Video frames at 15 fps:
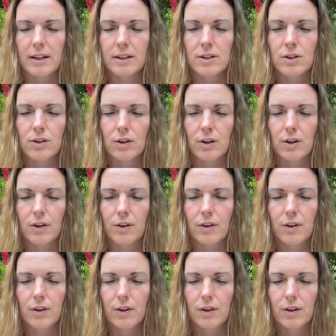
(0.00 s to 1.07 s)
in your
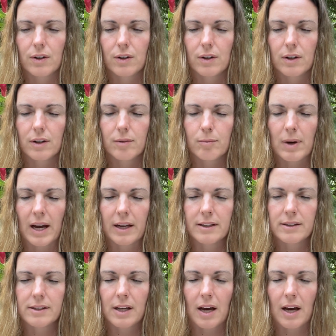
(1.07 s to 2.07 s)
mind's